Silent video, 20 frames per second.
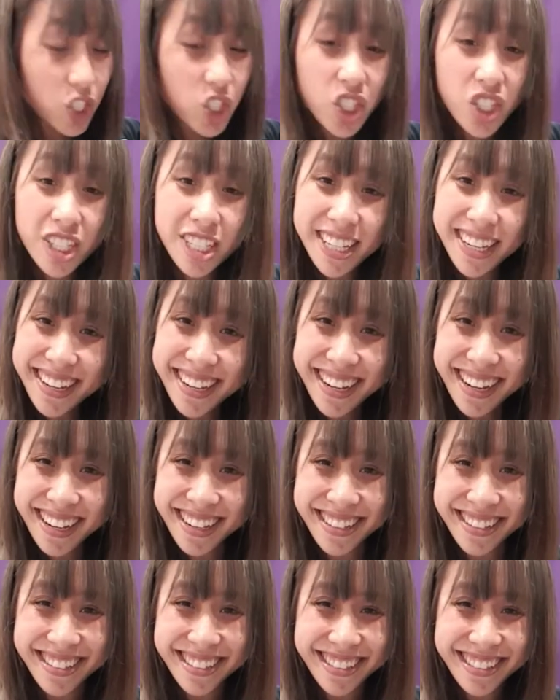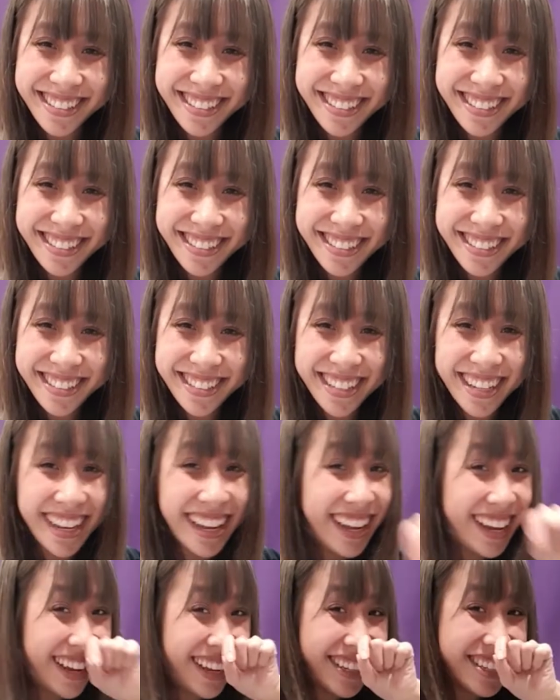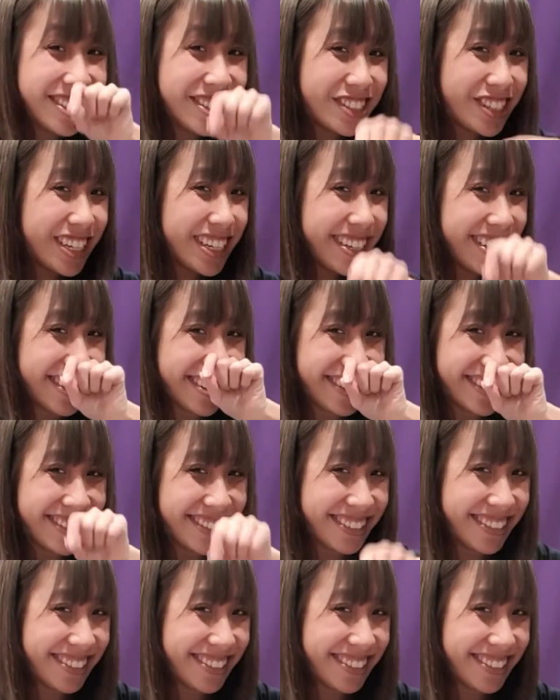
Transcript: chicken. Chicken.